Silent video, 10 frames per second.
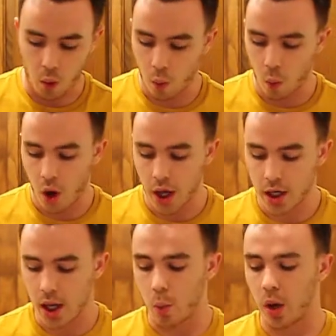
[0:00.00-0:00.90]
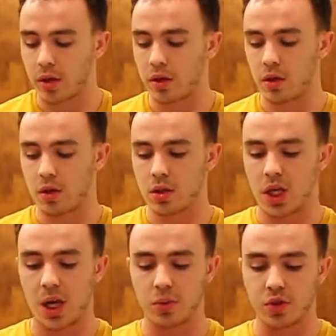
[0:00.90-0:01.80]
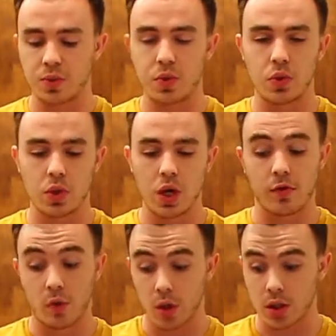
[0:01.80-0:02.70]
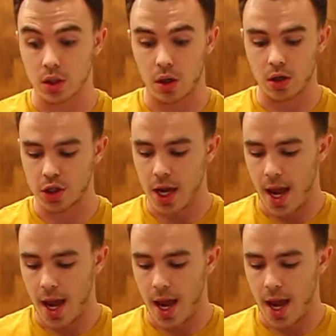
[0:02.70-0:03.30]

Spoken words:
1 1/3 tablespoon of cornstarch